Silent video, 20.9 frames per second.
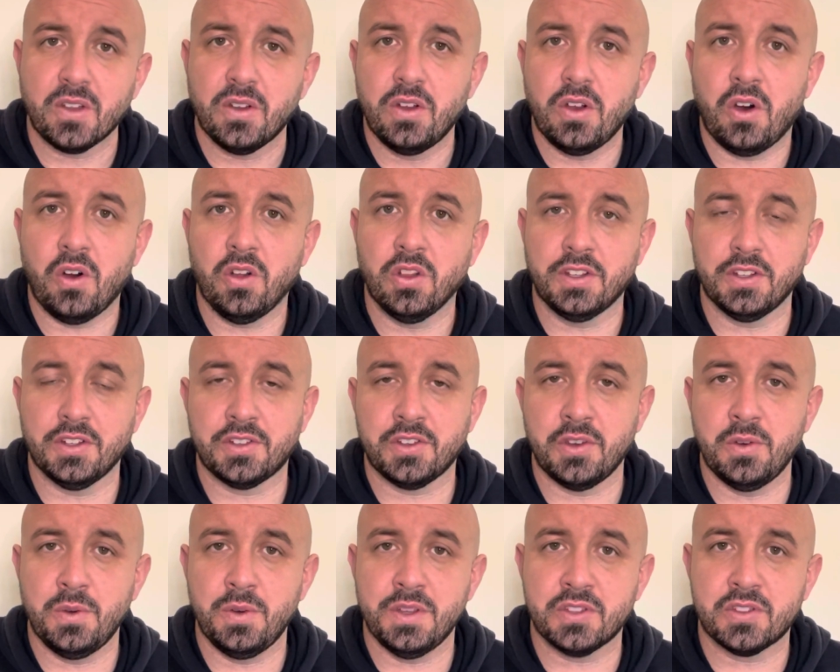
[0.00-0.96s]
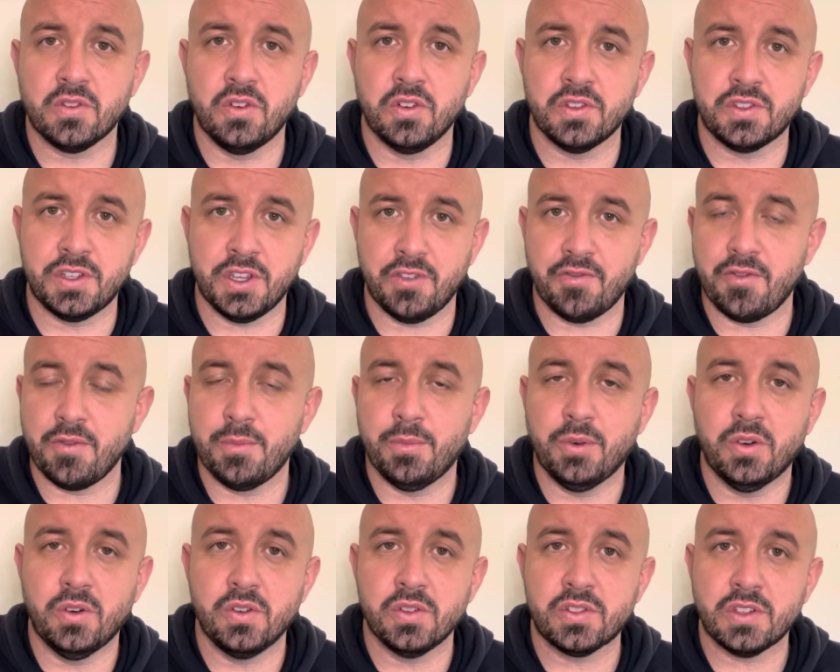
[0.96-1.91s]
all you'll do is go to your
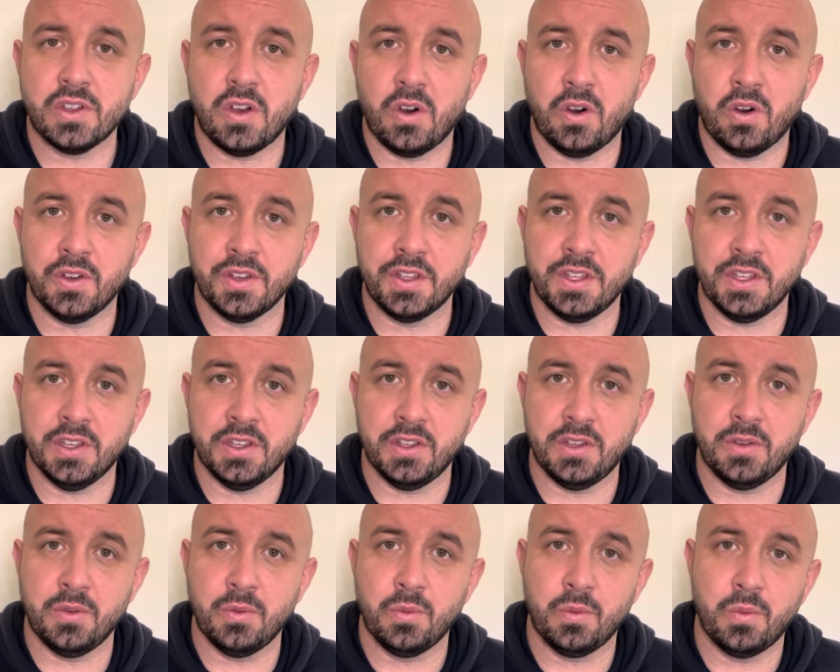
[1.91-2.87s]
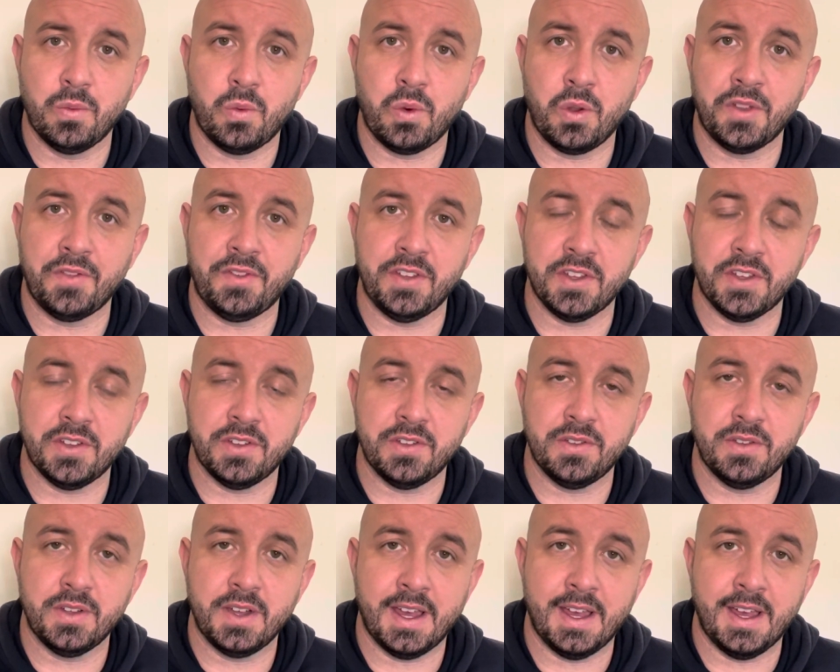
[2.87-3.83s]
remote or one of your
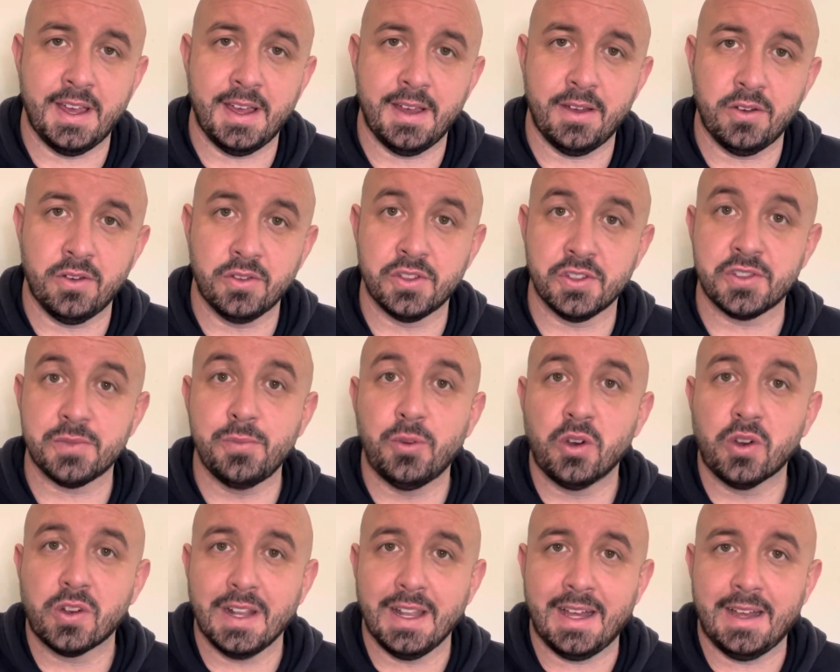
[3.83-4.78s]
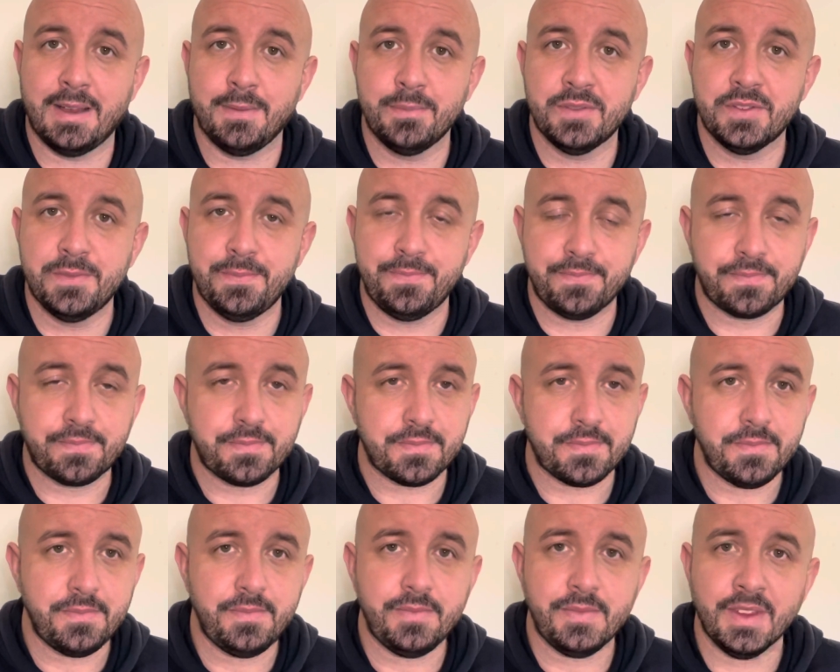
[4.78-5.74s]
other smoke alarms.
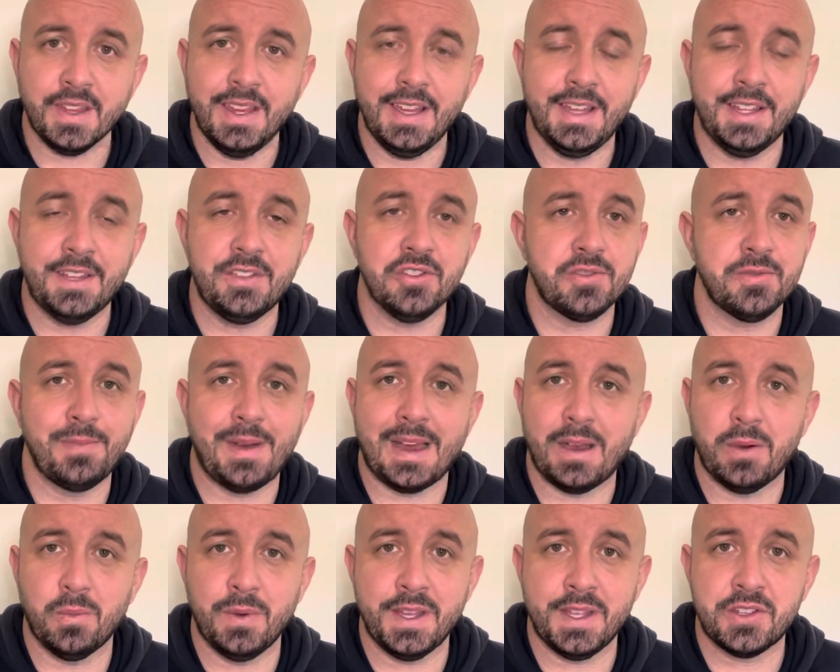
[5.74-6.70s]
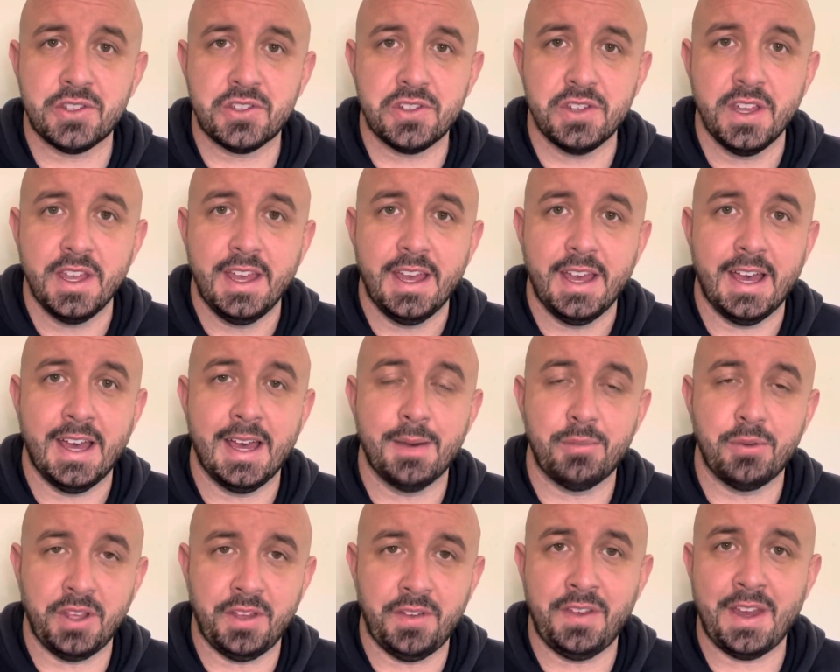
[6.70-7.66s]
It doesn't matter which,
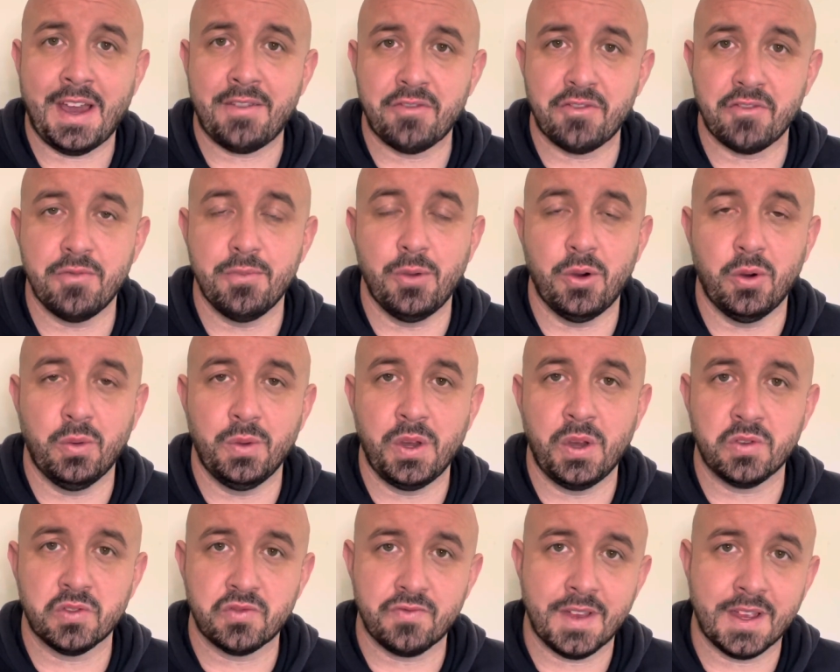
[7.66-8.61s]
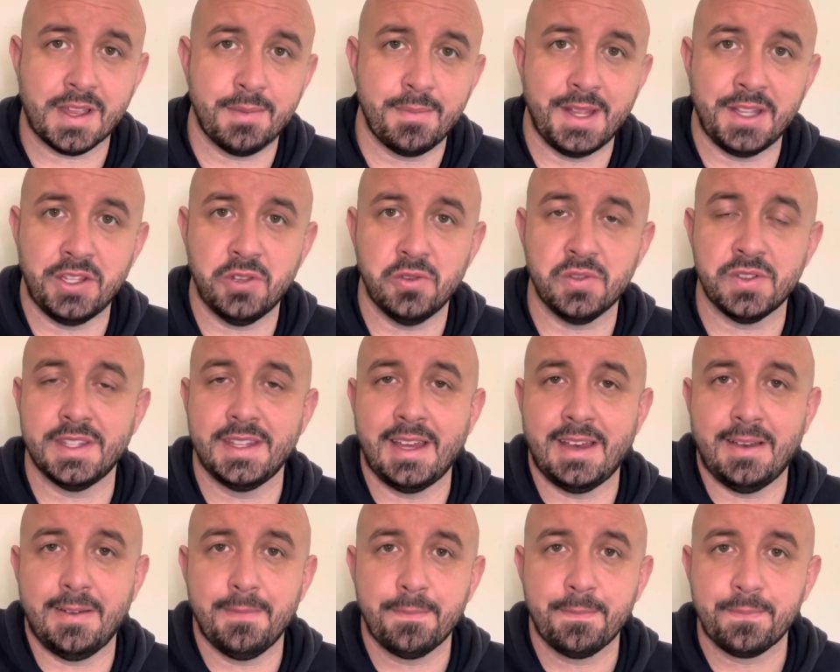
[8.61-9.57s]
but if you have a remote, we always recommend using
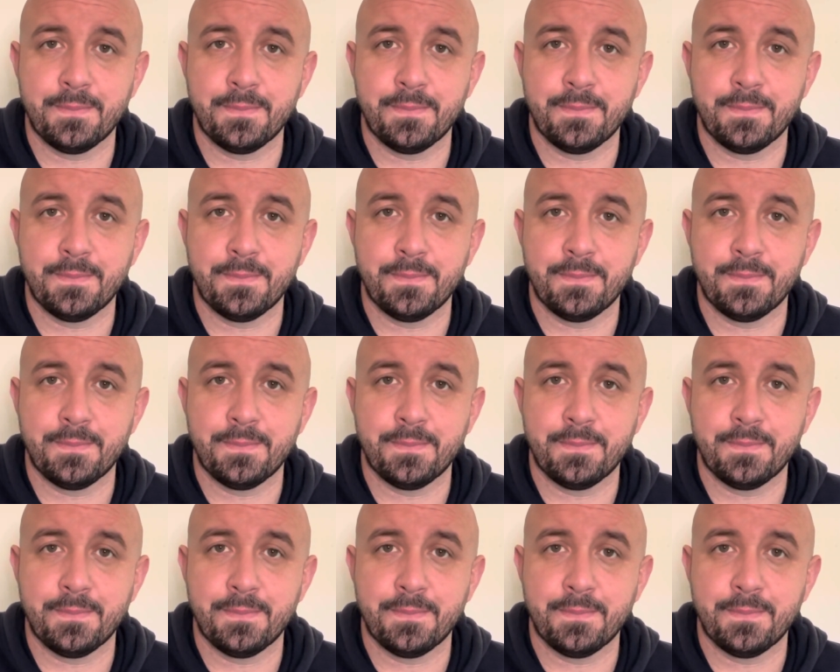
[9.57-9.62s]
that.